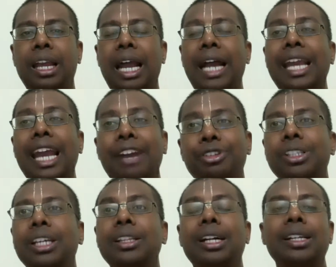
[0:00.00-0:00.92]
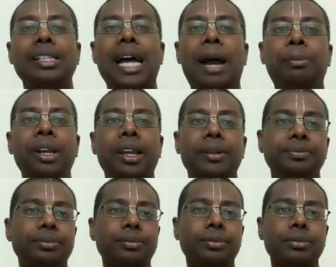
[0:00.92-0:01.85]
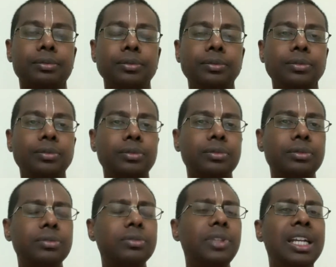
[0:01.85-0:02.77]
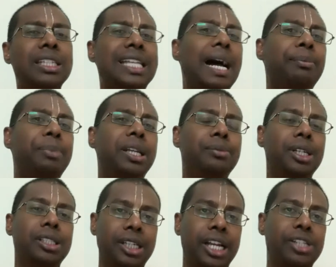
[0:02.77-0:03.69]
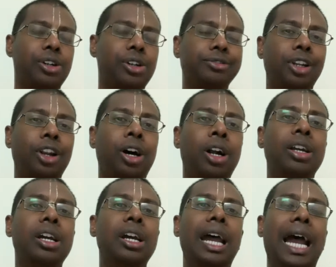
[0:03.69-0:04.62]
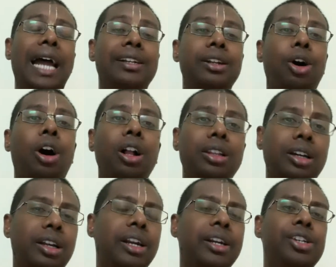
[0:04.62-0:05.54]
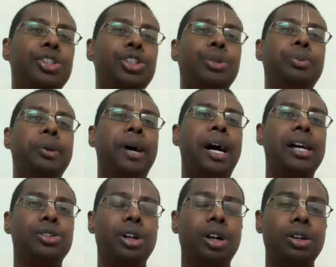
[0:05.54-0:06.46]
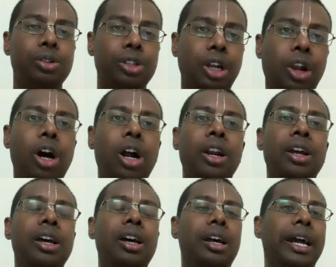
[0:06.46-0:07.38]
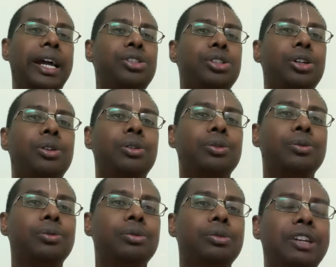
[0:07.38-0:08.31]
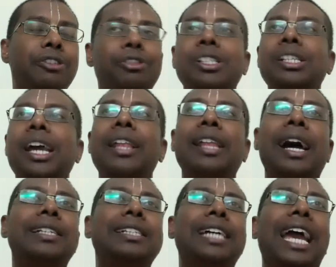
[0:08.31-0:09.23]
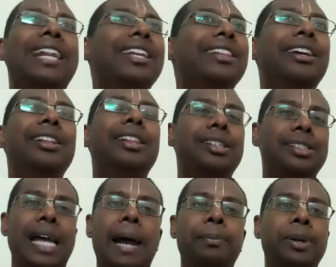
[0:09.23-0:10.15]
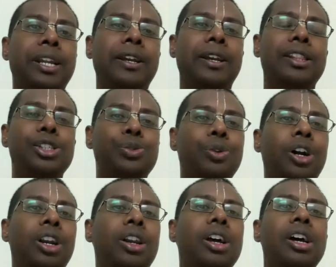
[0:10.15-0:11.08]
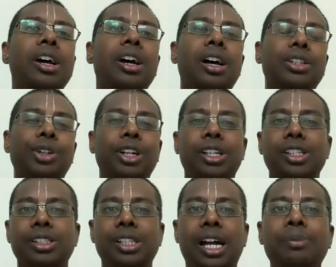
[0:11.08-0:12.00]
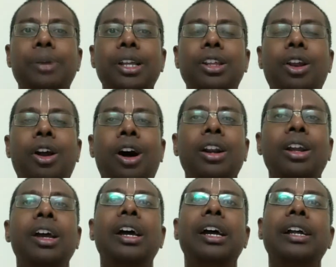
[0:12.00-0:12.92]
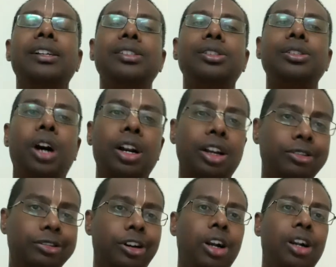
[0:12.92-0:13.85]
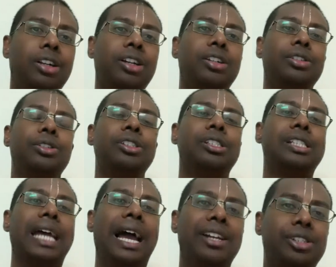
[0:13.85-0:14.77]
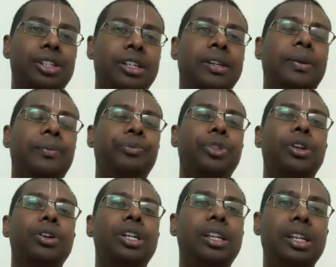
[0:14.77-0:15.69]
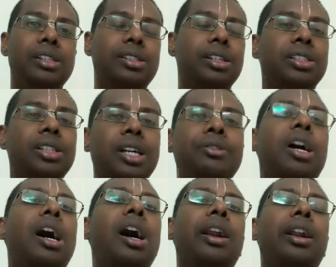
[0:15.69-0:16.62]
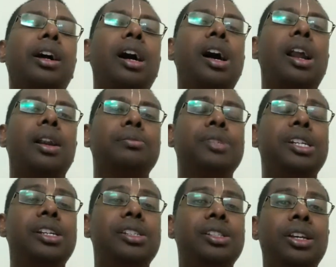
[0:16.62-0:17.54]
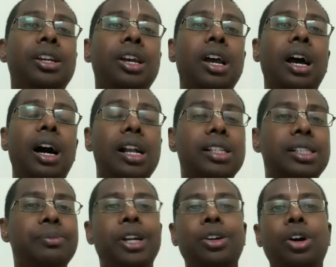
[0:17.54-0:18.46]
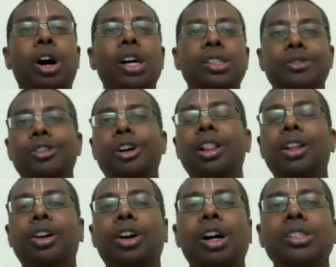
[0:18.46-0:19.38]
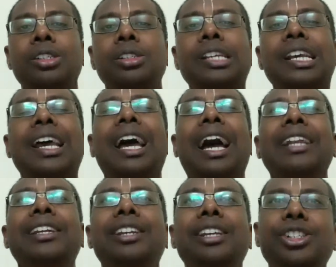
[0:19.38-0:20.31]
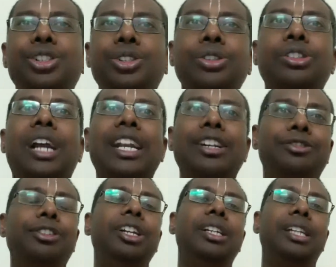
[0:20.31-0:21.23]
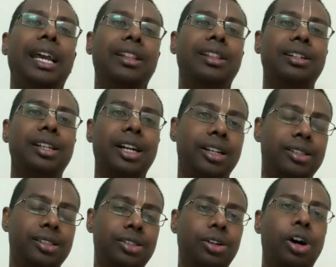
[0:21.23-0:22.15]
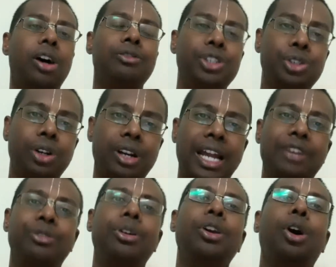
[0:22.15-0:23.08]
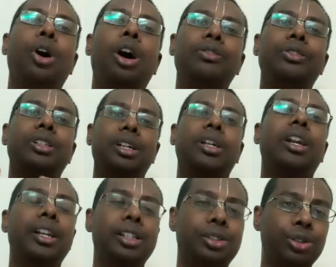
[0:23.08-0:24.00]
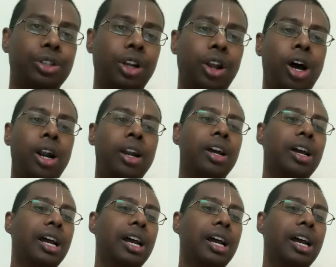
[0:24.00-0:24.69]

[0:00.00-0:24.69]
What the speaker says: And everything that is happening by the grace of the Lord, and all the credit should be passed on to the Lord, right? So if we say that anything that is happening in this world, so it is done by the Lord, it is not a fault. No, it's actually, no, he is the sarva karana karanam. He is the ultimate cause of all the causes, and he should rightfully take the credit, or we should rightfully offer the credit to the Lord.